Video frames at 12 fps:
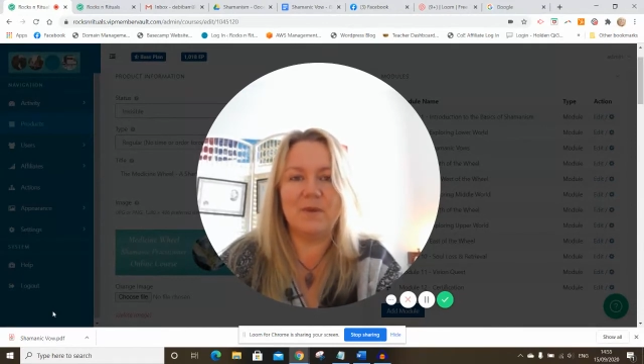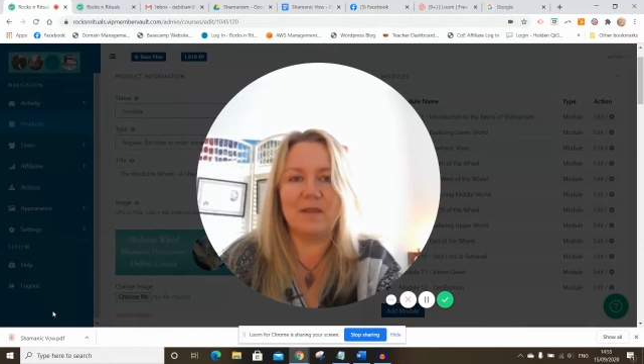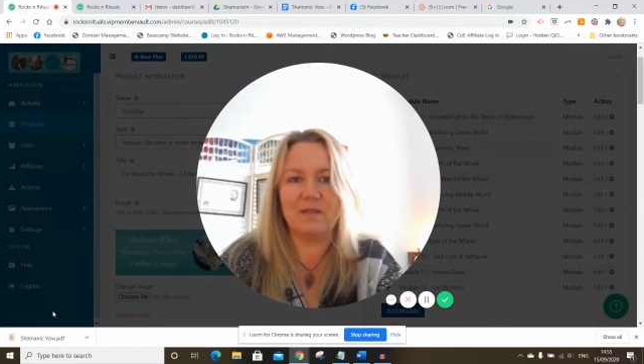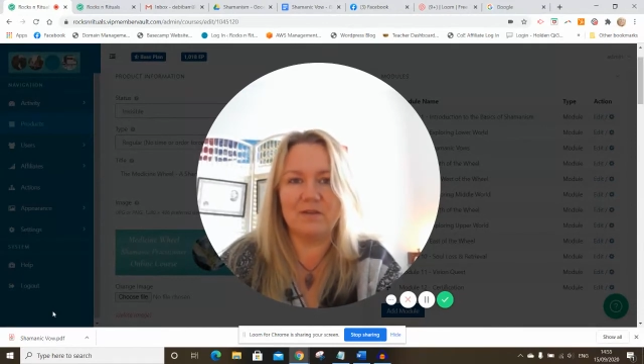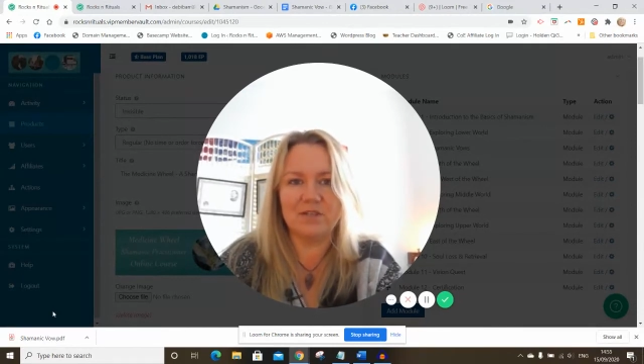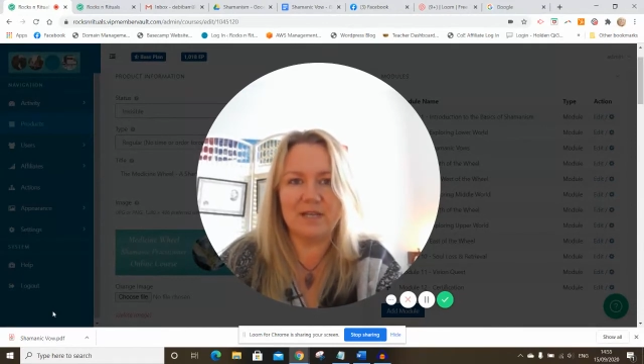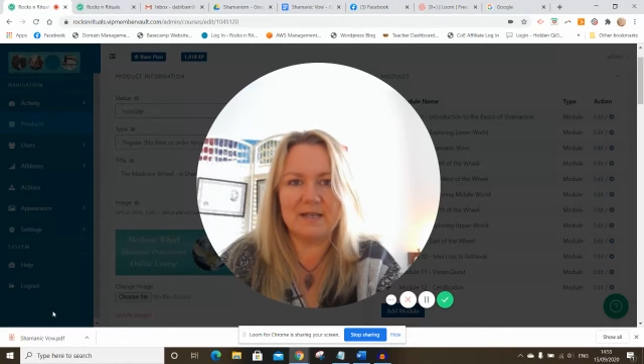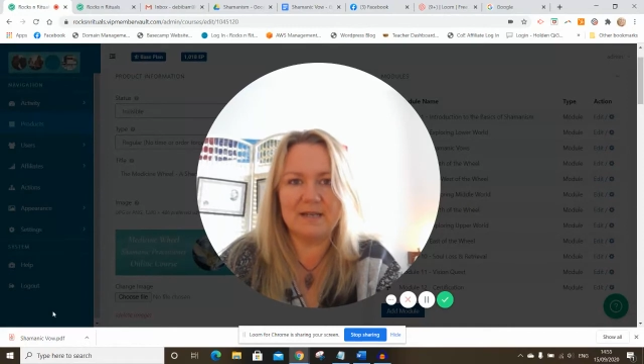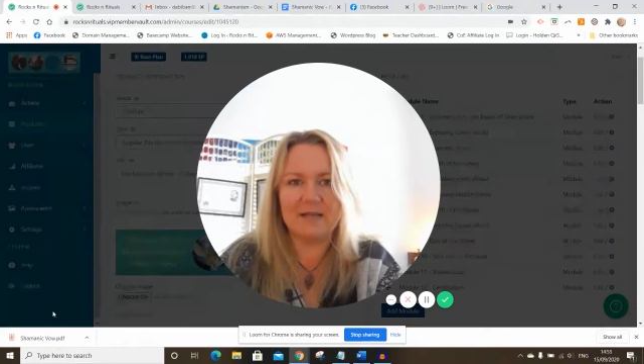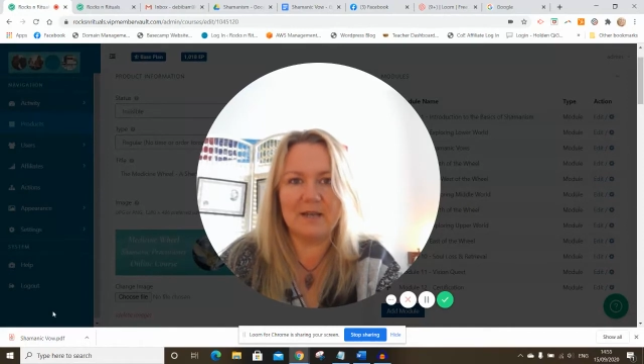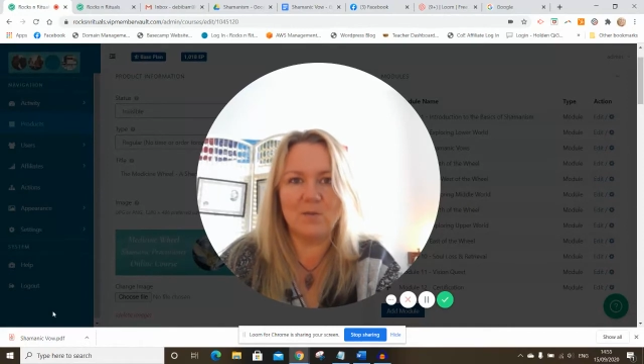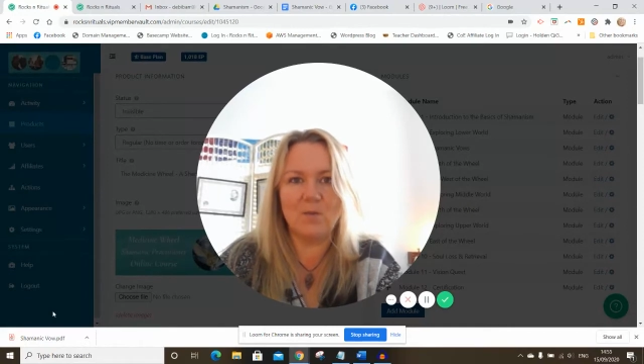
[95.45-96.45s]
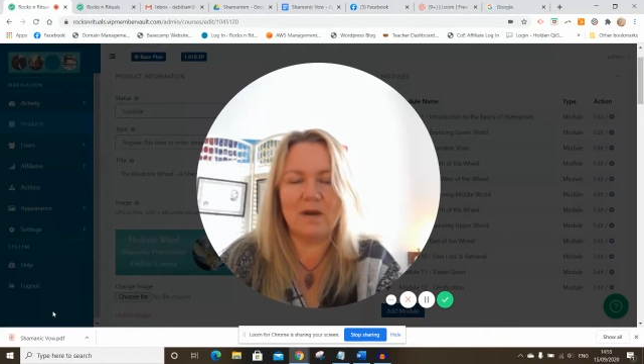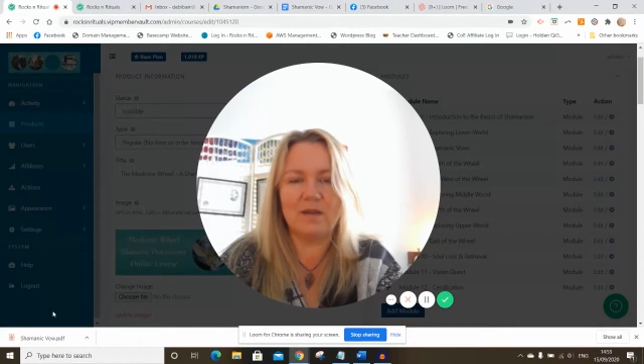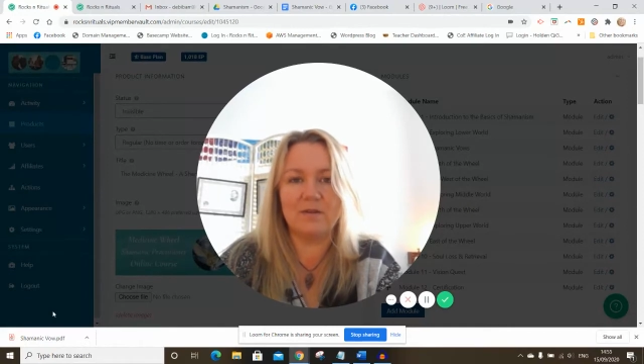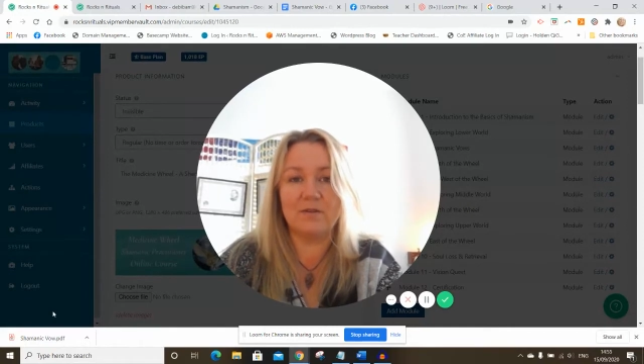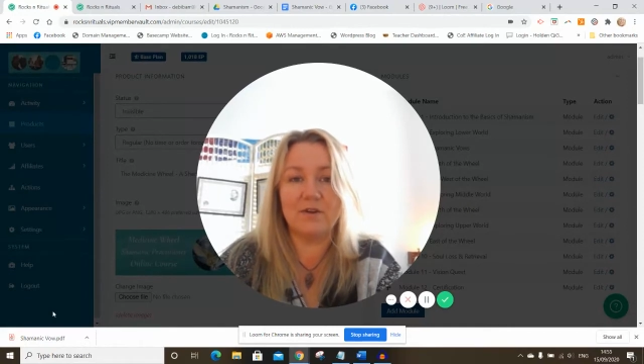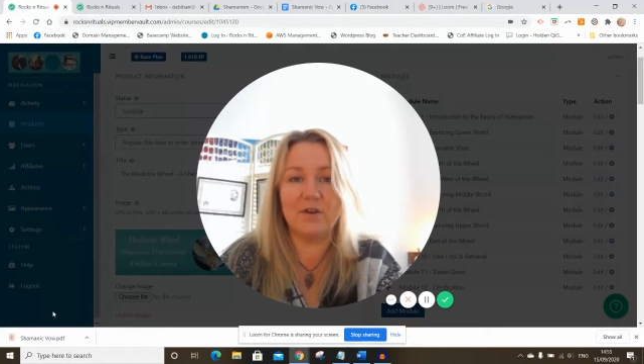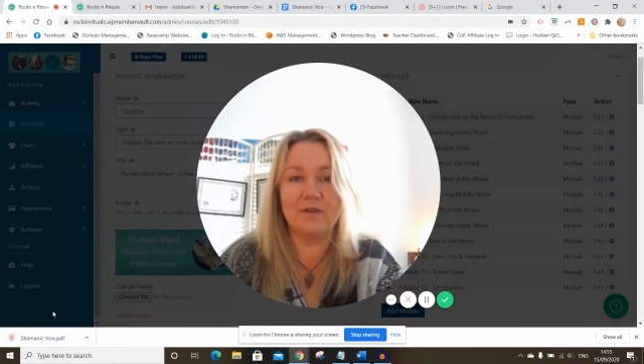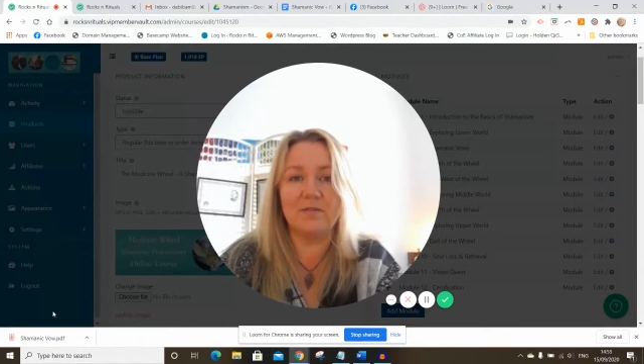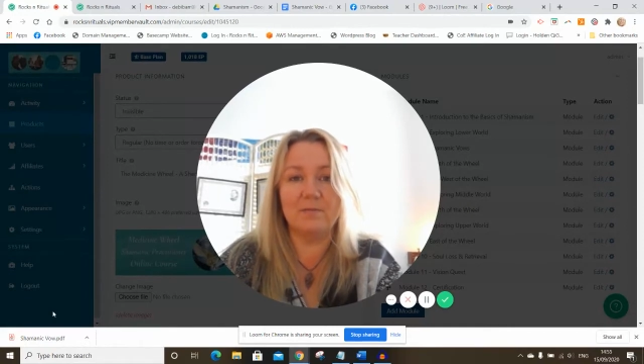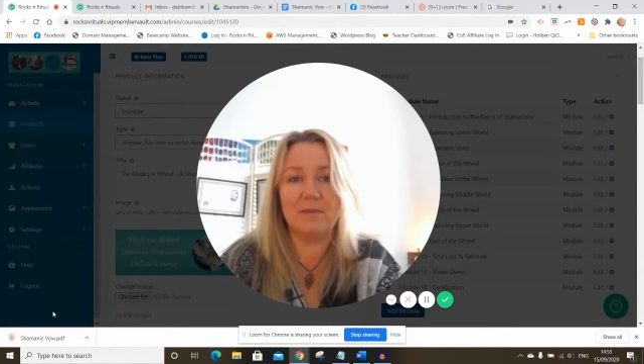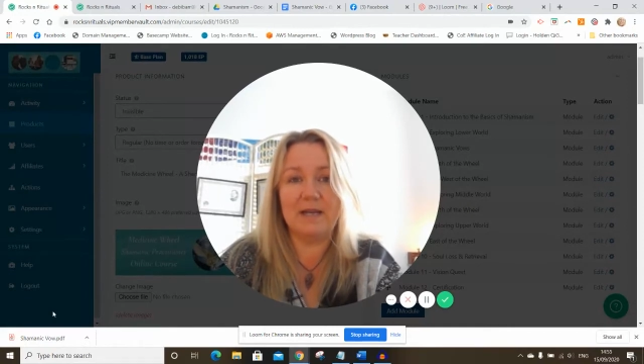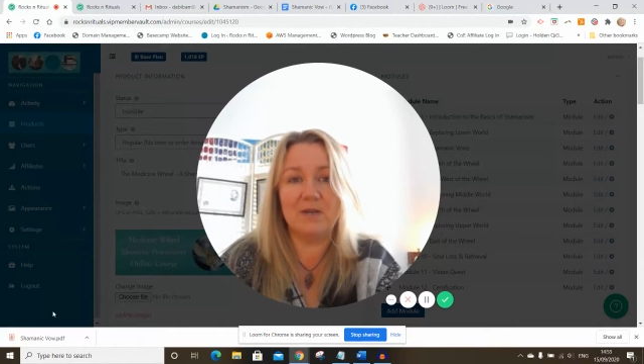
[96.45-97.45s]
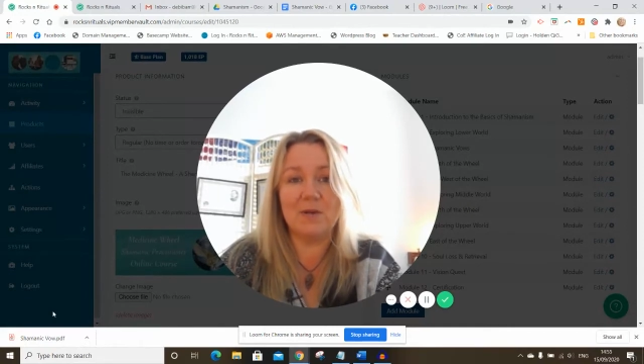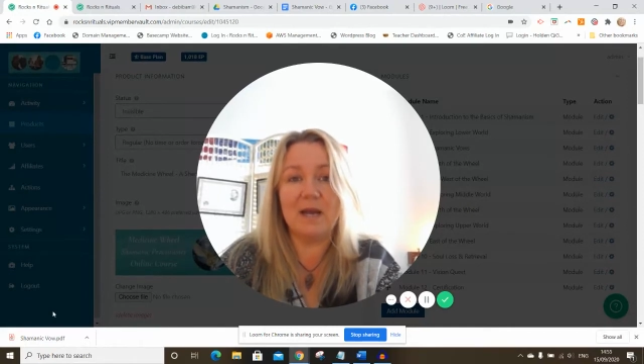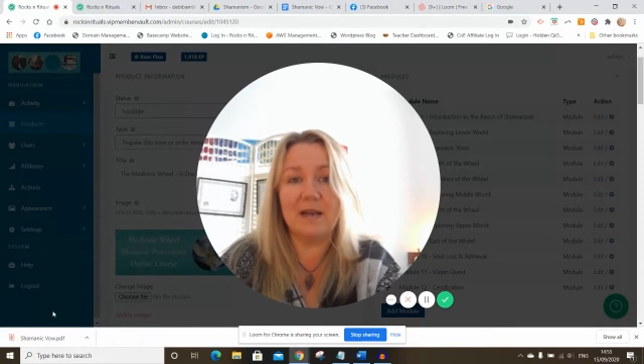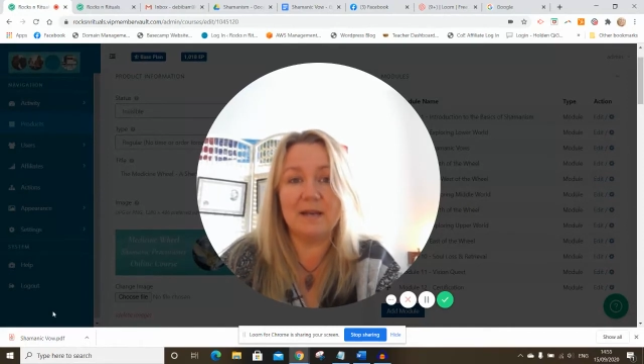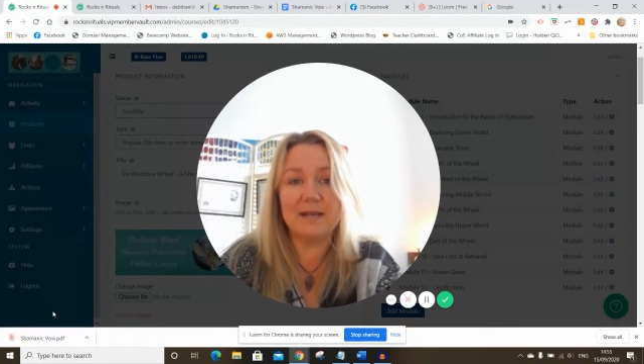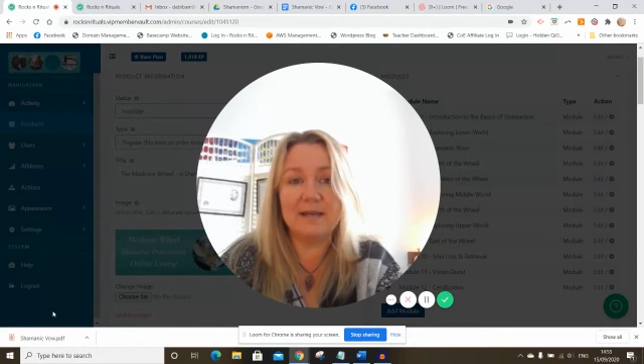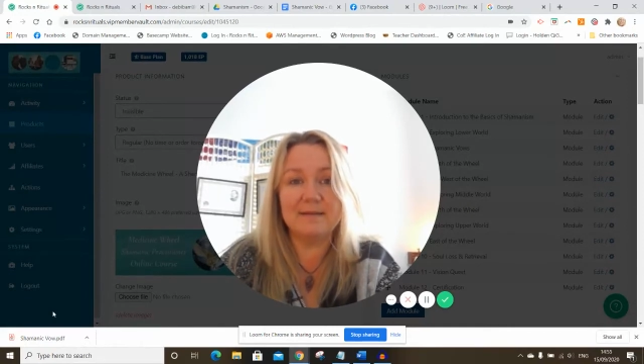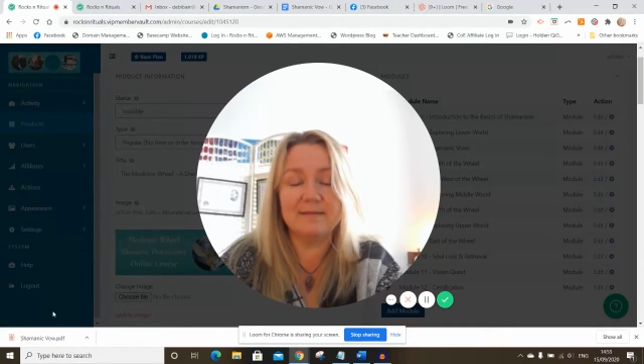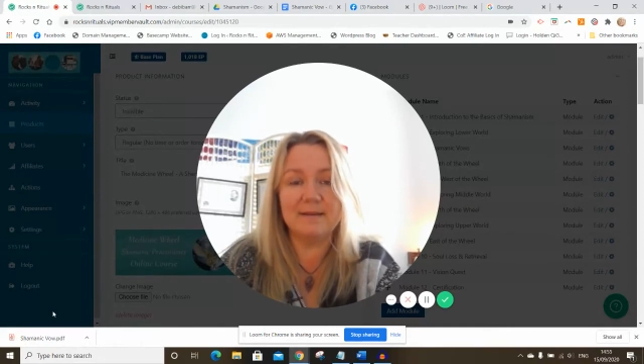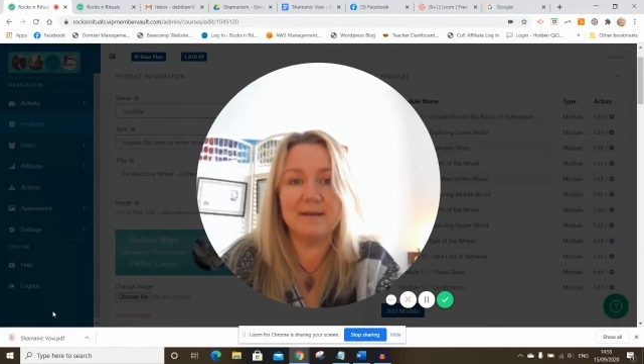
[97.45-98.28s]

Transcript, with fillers: whether they're shielding, whether they're not from my locality.